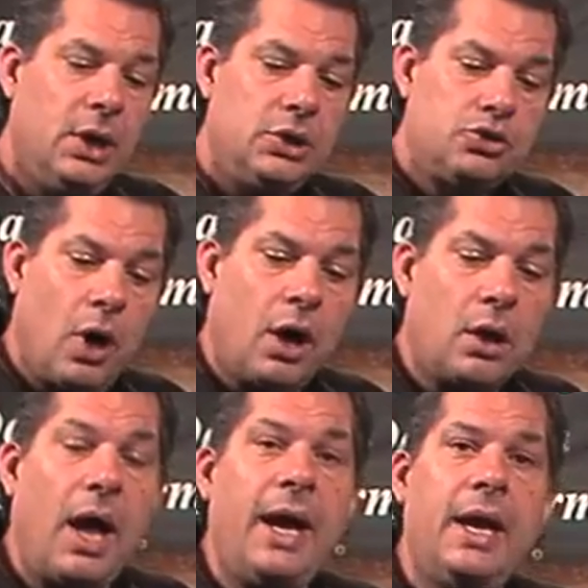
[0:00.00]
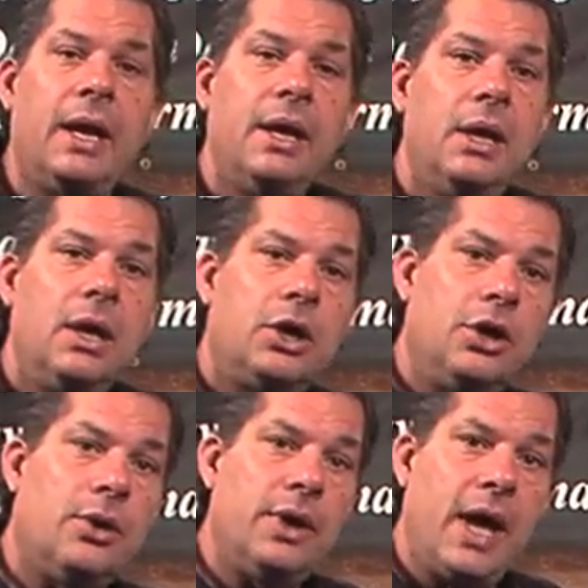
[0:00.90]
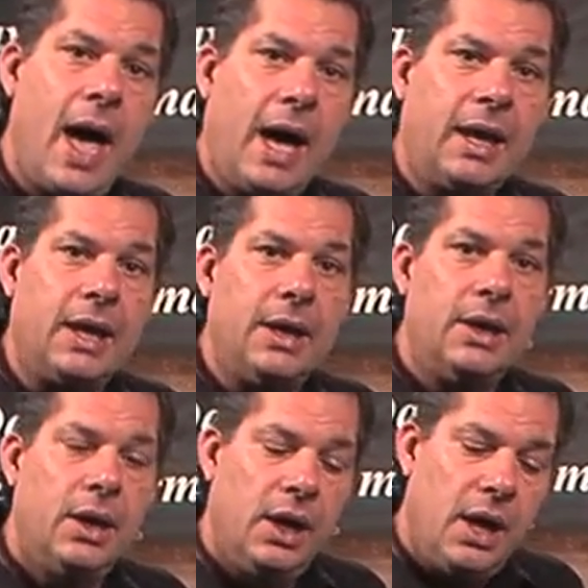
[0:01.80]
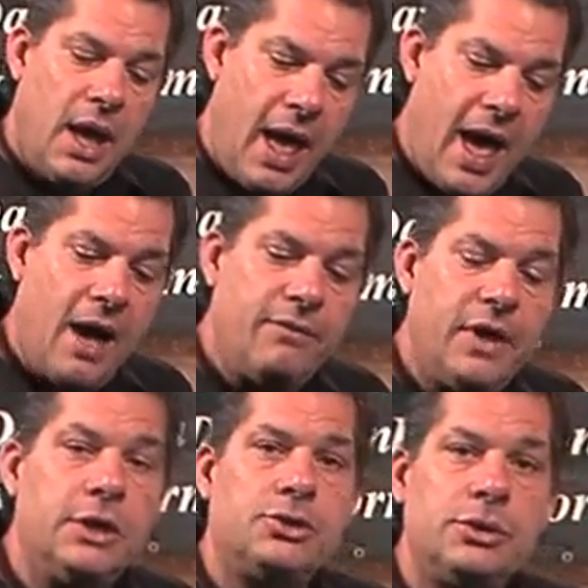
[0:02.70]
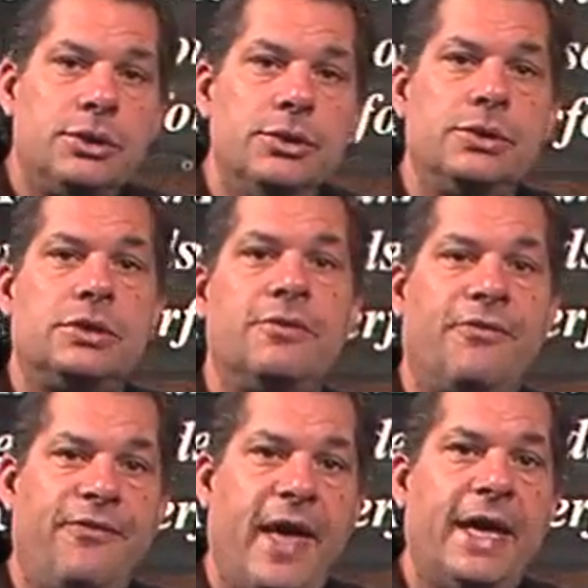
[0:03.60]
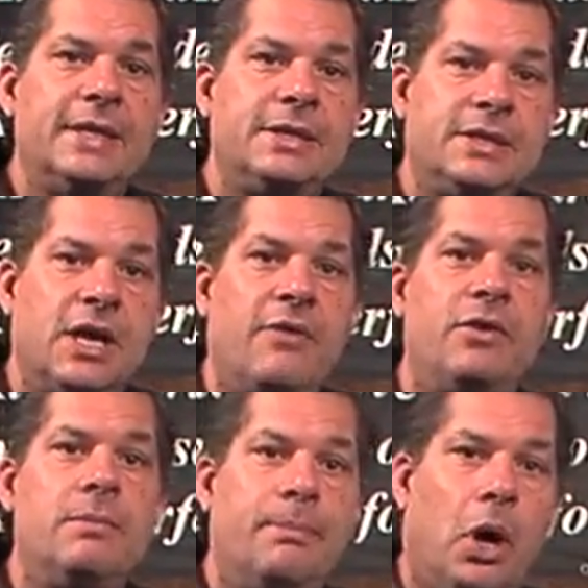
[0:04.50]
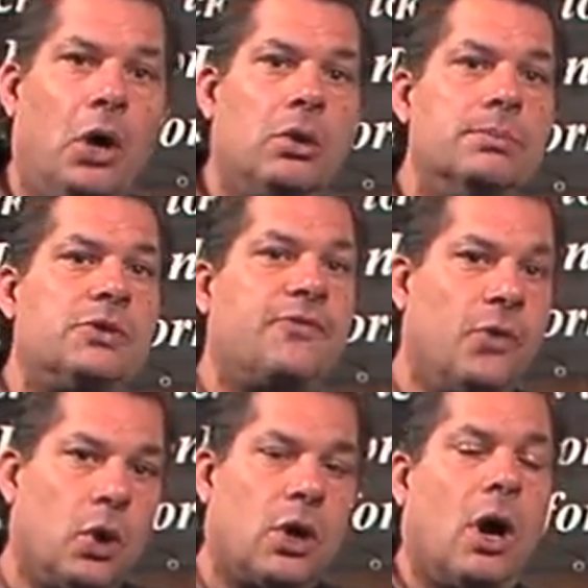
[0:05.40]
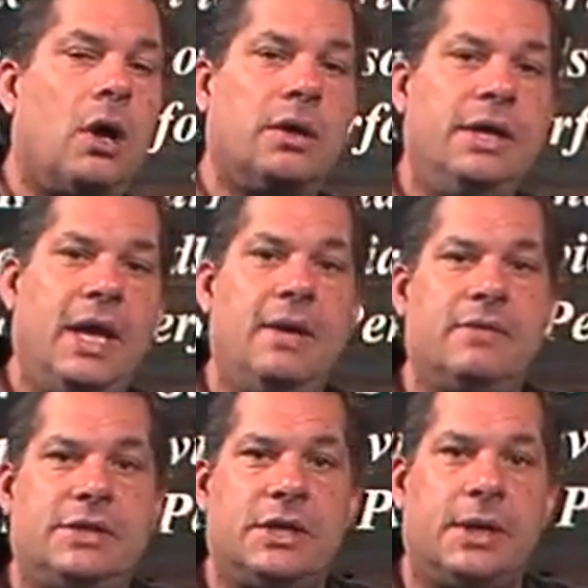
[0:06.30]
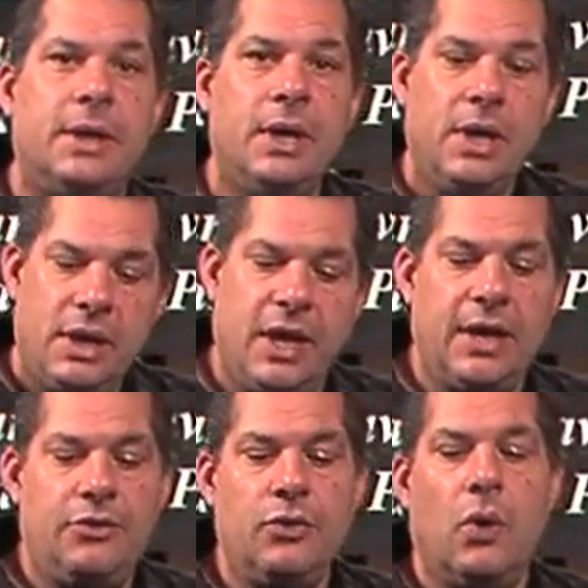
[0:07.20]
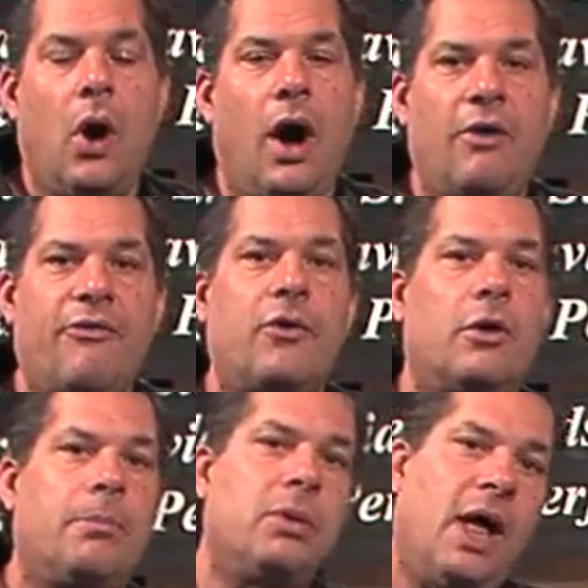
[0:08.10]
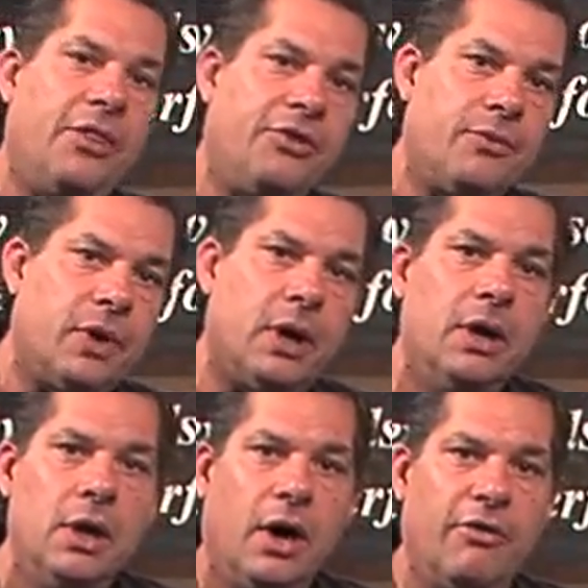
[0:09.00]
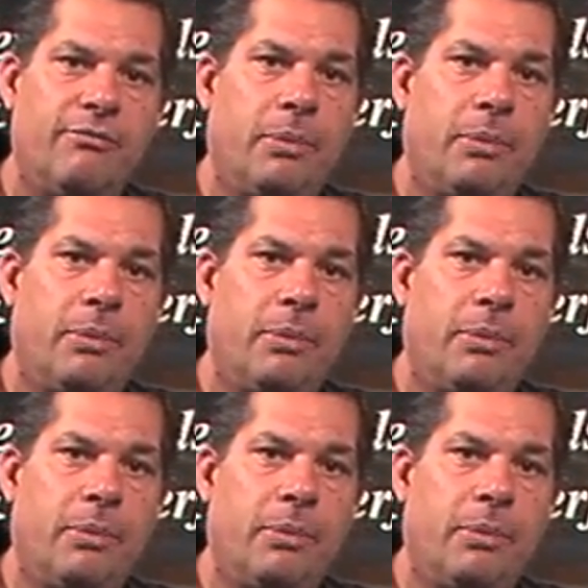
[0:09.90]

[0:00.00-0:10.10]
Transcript: Trikes, Kuryakyn have introduced the Phase 7 bulbs for Harley Davidson. They do offer a plethora of